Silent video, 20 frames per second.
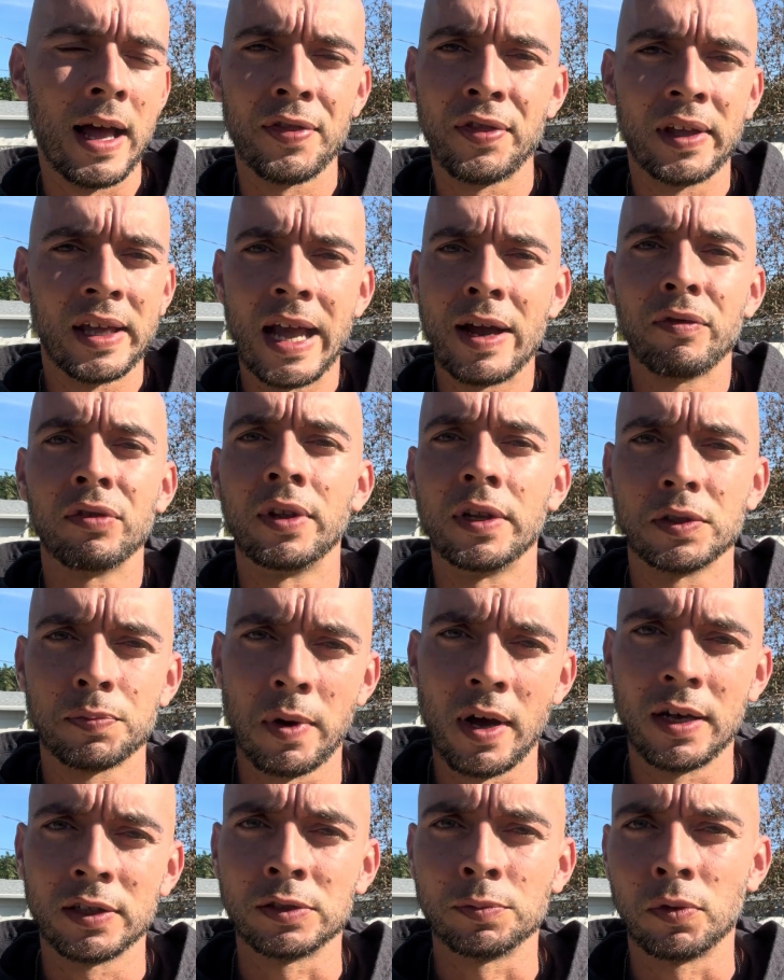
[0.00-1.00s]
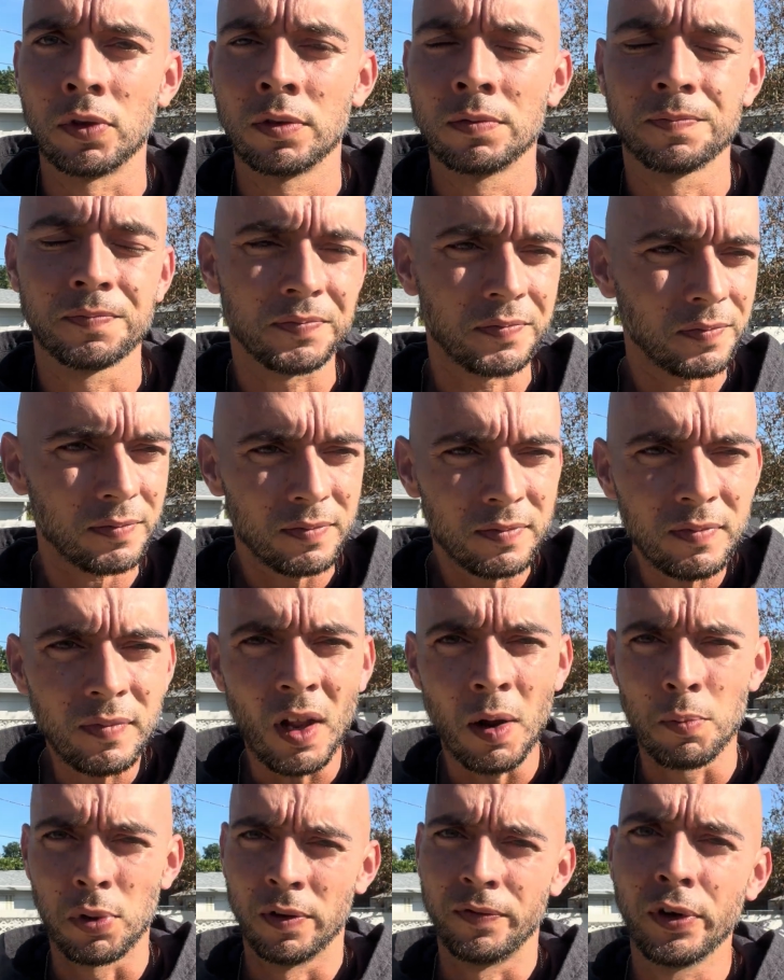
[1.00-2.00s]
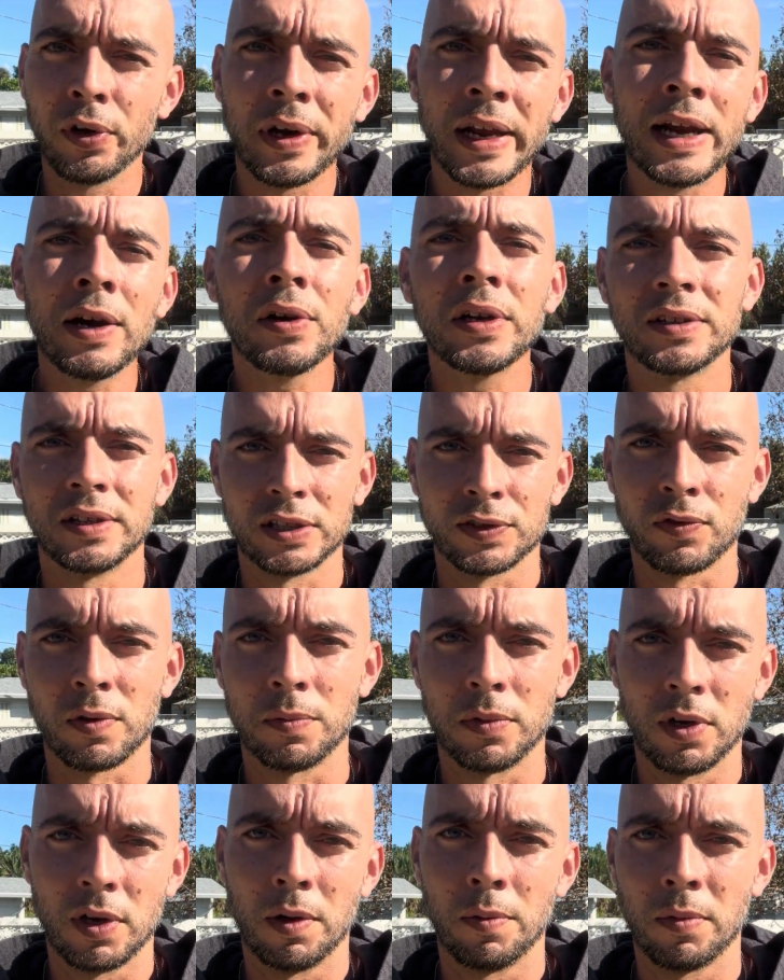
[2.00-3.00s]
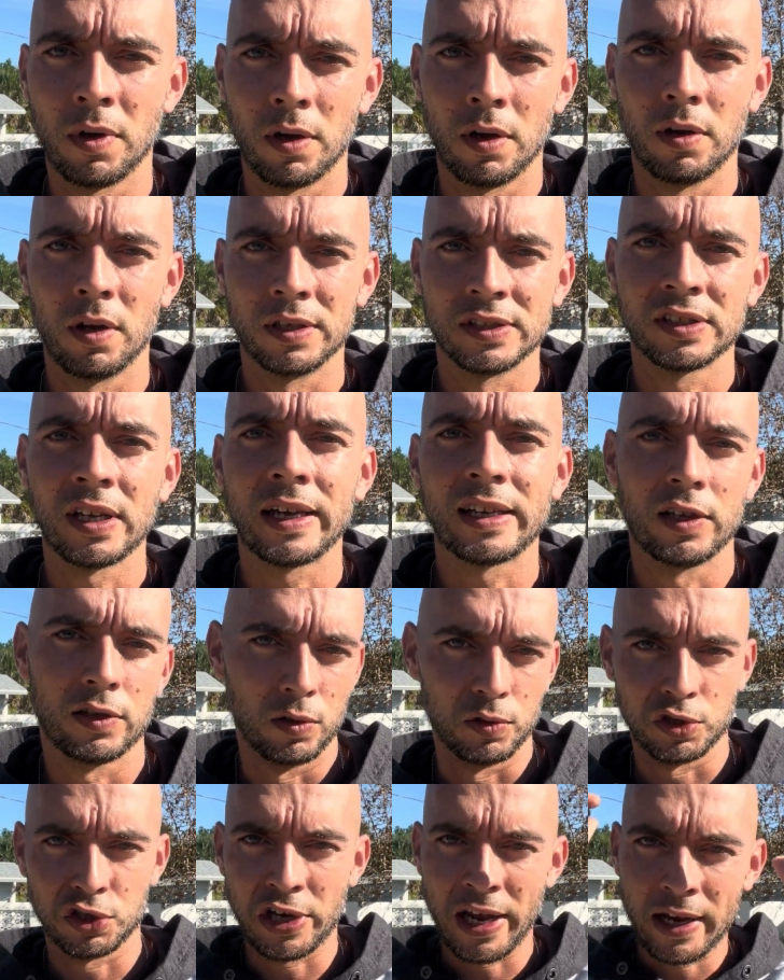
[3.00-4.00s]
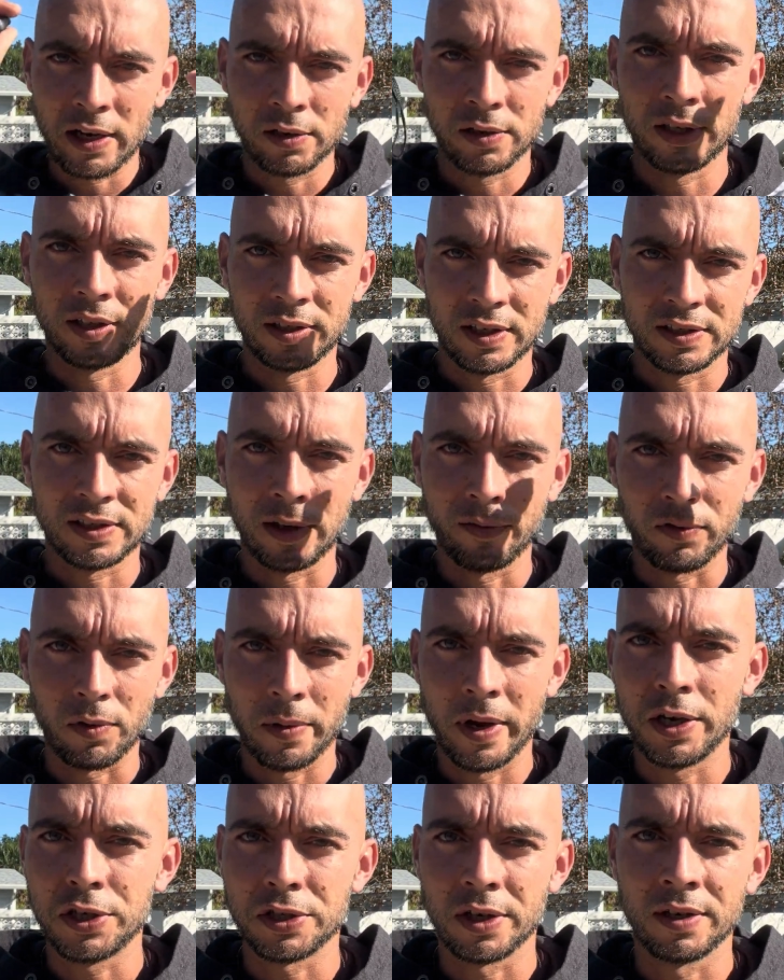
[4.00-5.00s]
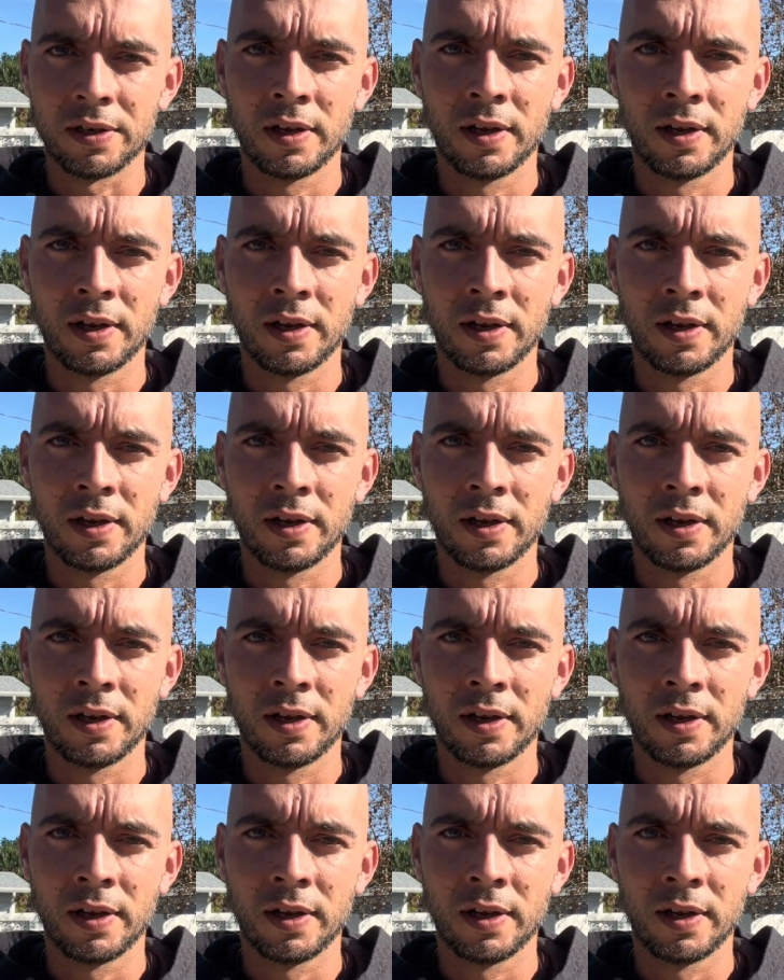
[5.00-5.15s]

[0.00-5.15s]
think everything's possible. But if you're hearing this from a psychic who's channeling this information,